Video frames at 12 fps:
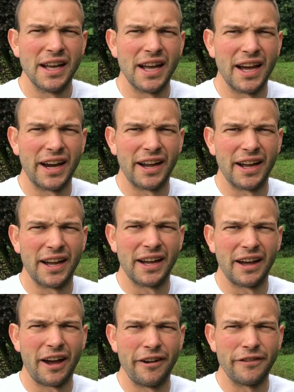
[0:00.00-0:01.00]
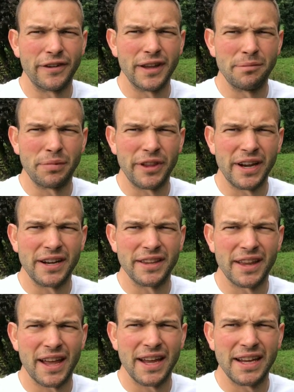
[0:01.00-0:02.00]
and hopefully by the end
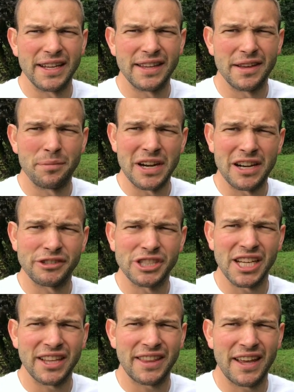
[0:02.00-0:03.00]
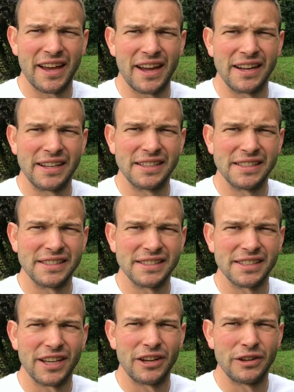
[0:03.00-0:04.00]
of the day there'll be a little shed there.
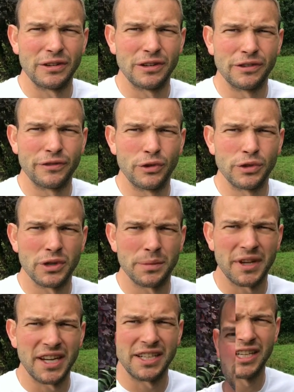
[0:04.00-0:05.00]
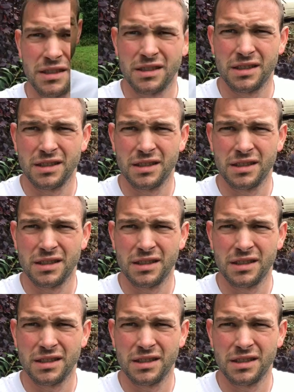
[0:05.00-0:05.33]
So look forward to updating you.